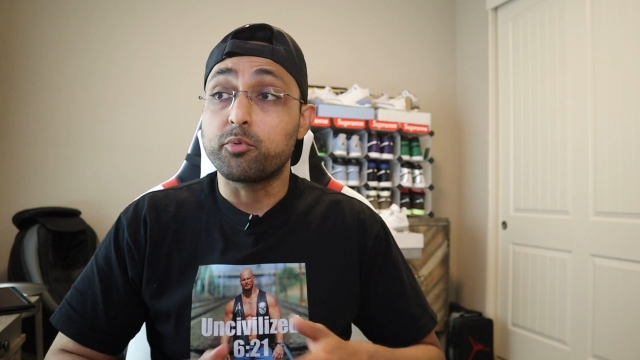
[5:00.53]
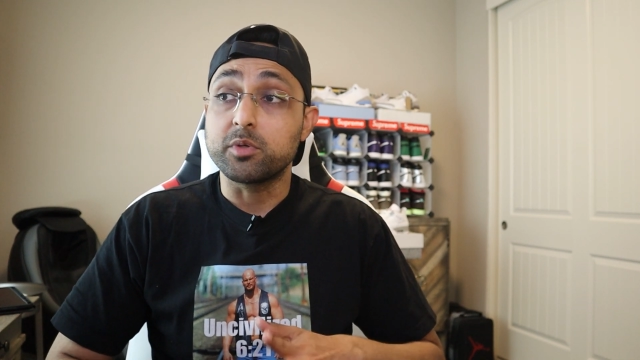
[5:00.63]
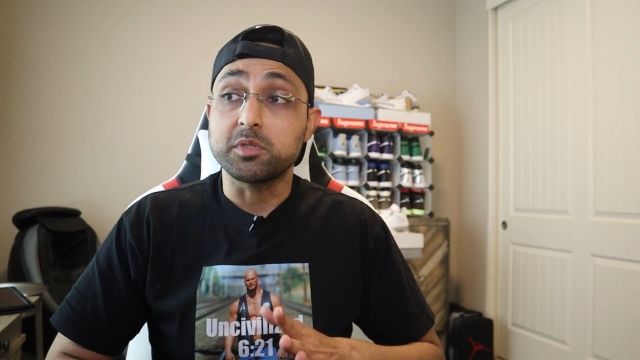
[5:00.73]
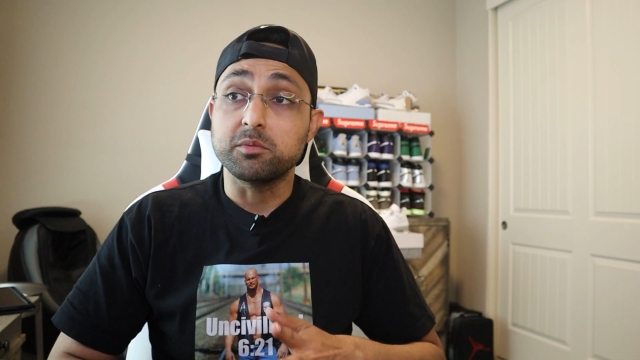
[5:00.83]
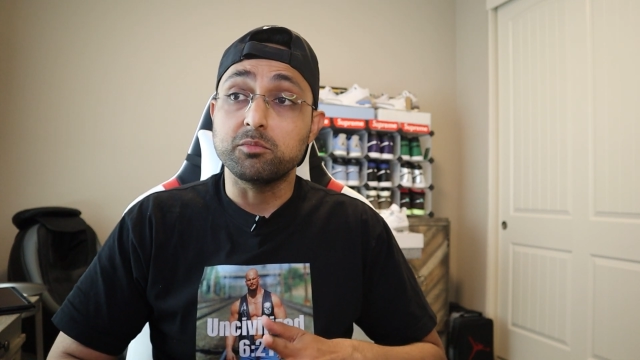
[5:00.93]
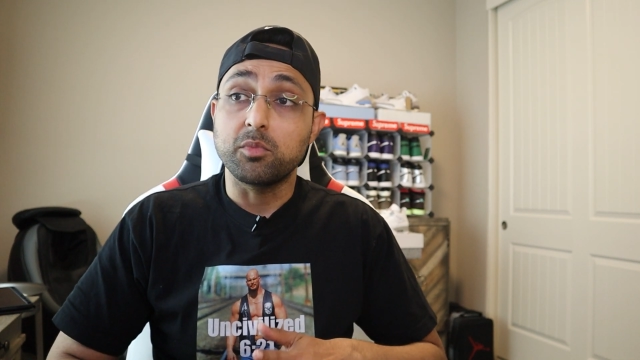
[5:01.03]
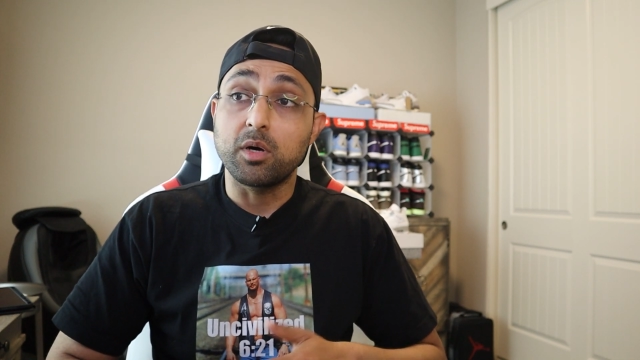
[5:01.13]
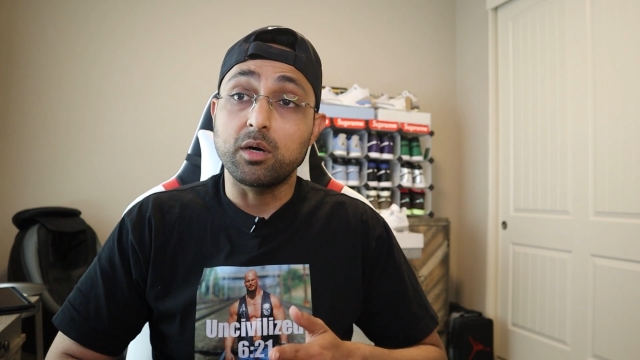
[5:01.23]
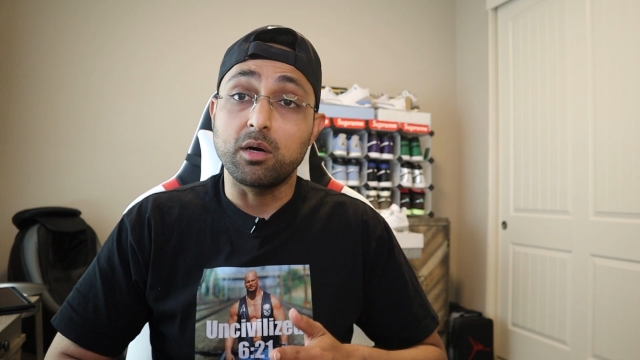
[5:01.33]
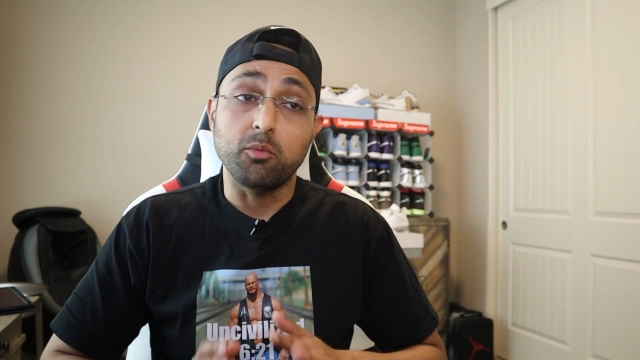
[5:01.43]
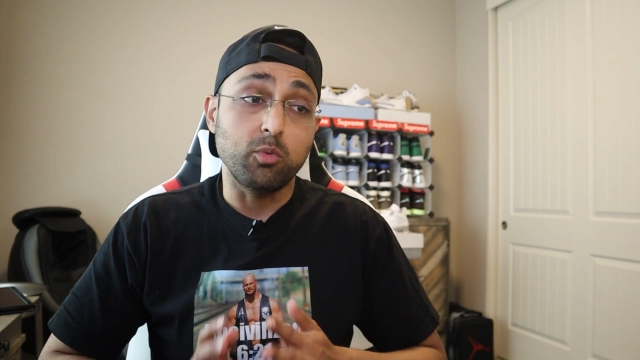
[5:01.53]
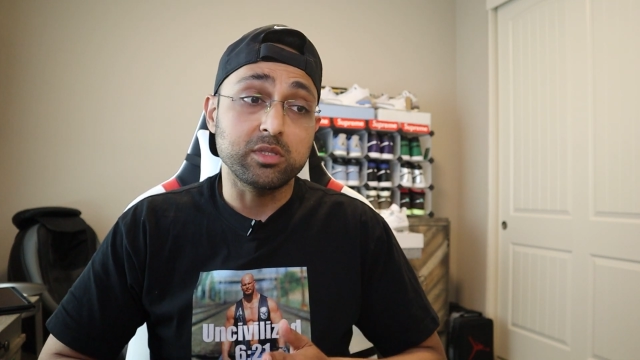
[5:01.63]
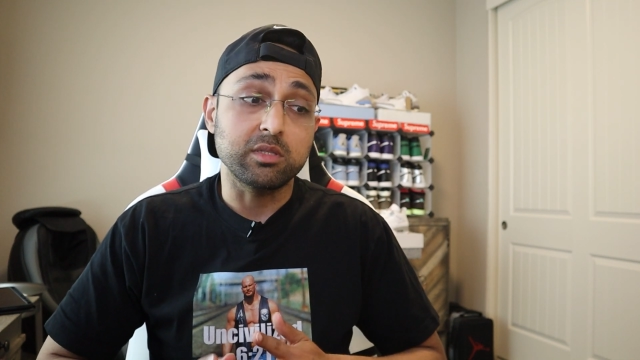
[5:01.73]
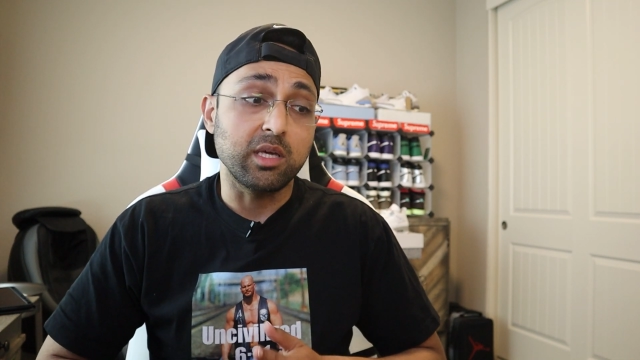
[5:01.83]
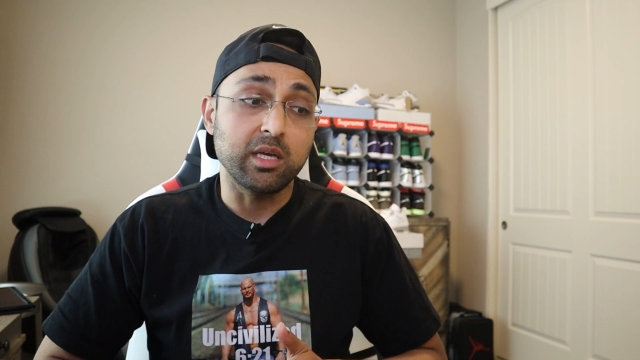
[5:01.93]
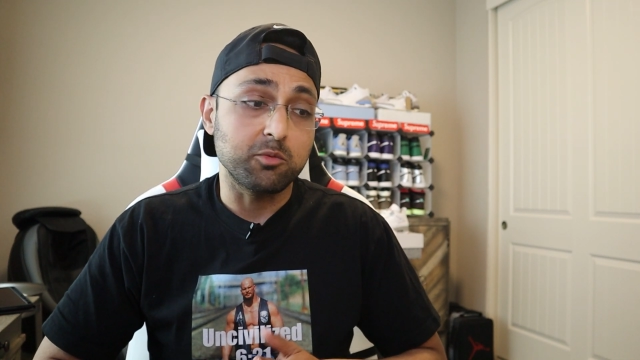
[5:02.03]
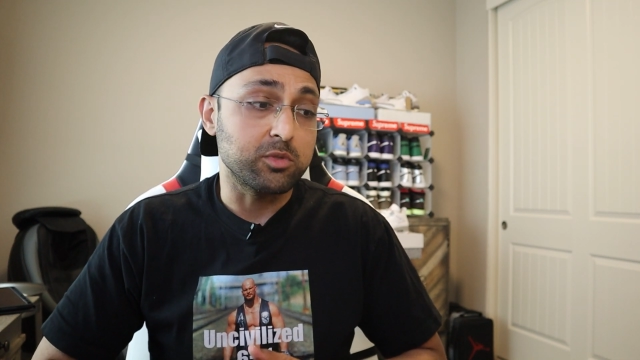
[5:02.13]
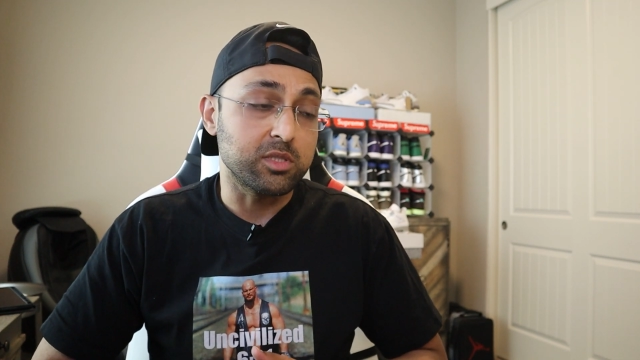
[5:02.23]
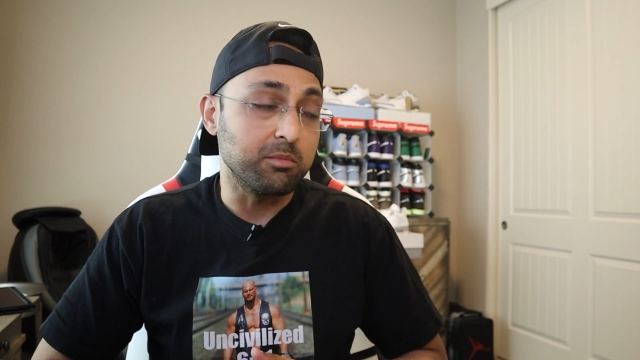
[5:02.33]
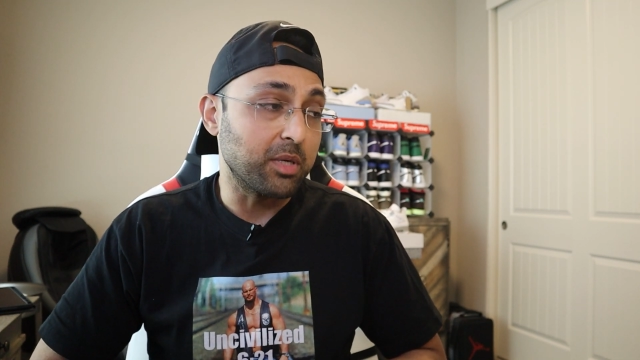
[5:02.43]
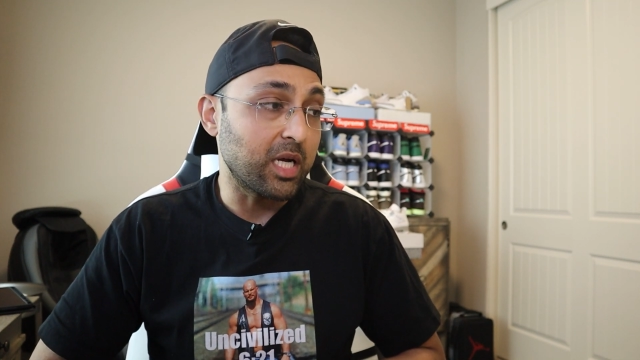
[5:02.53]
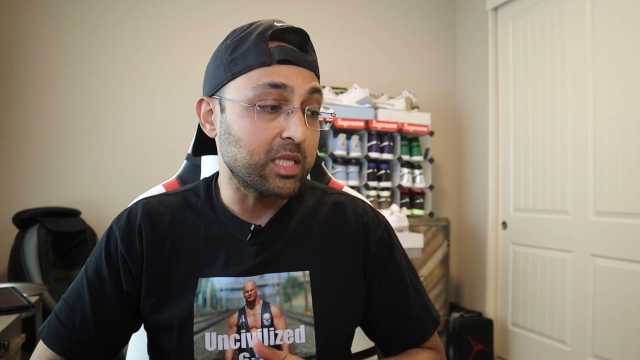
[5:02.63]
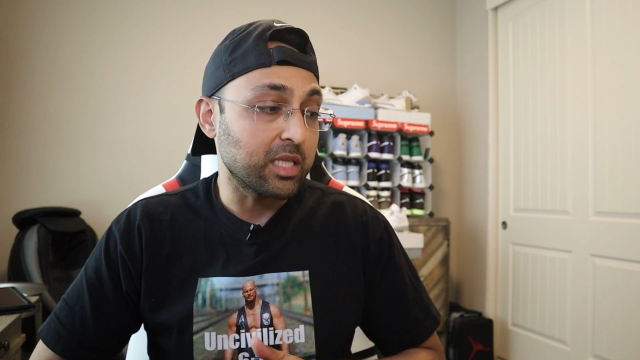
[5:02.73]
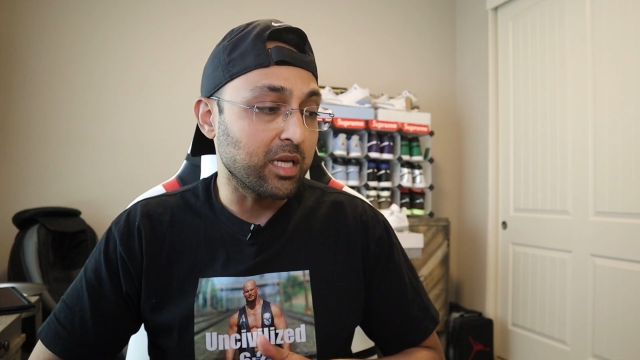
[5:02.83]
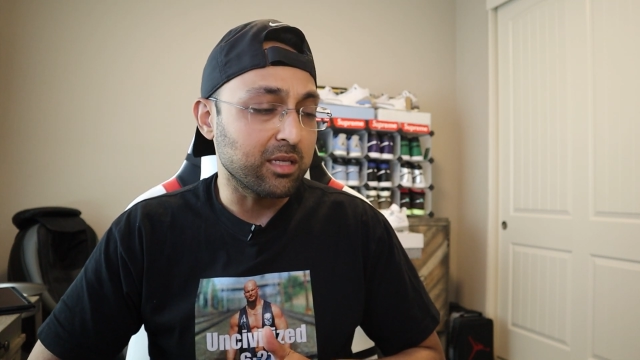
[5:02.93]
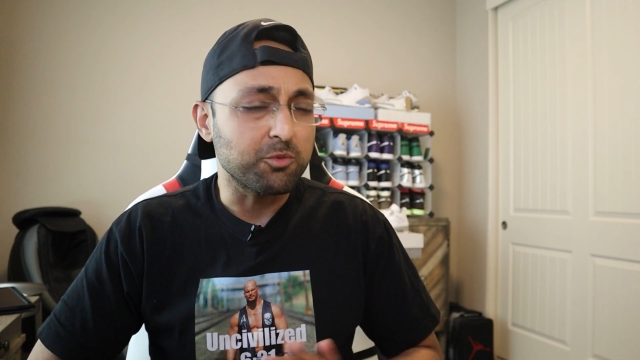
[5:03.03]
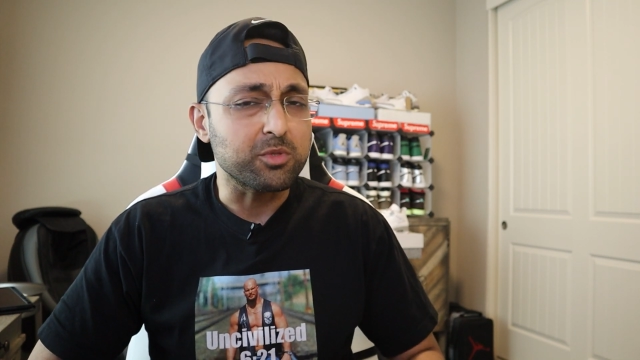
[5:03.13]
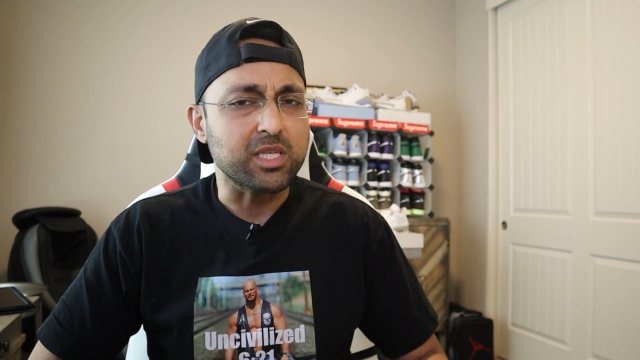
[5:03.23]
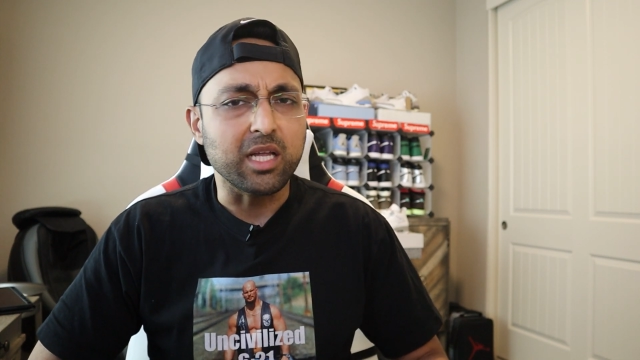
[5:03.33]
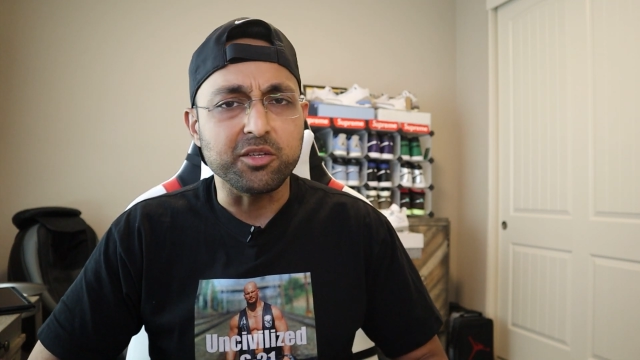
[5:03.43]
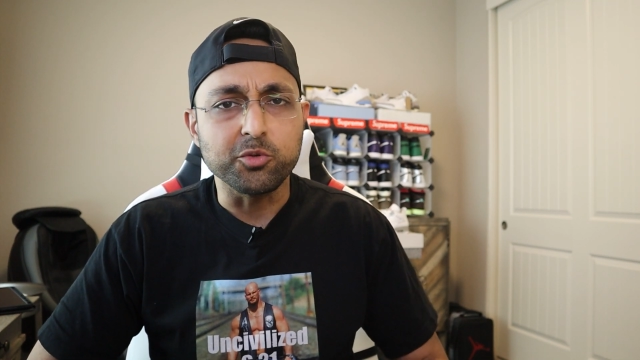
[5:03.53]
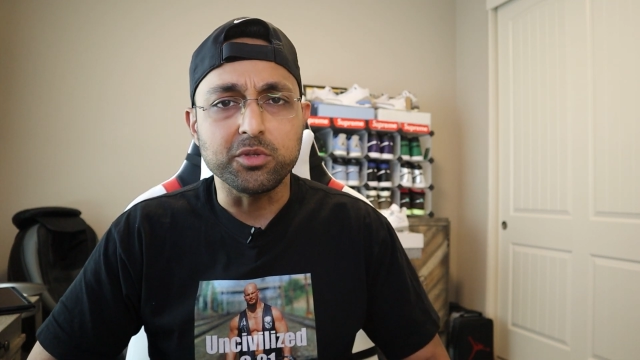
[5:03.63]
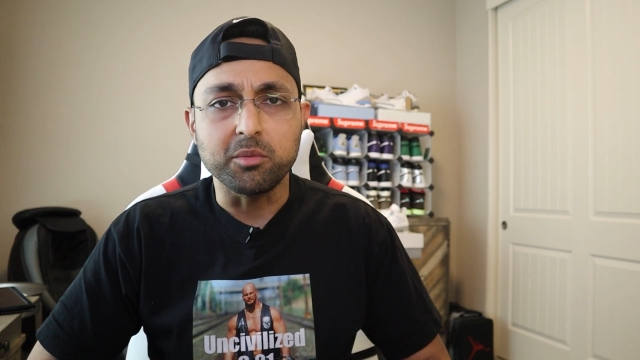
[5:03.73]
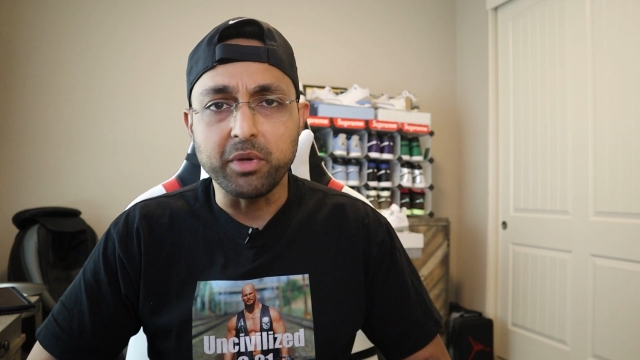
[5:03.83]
Prism, once again, was the bot that was kind of doing the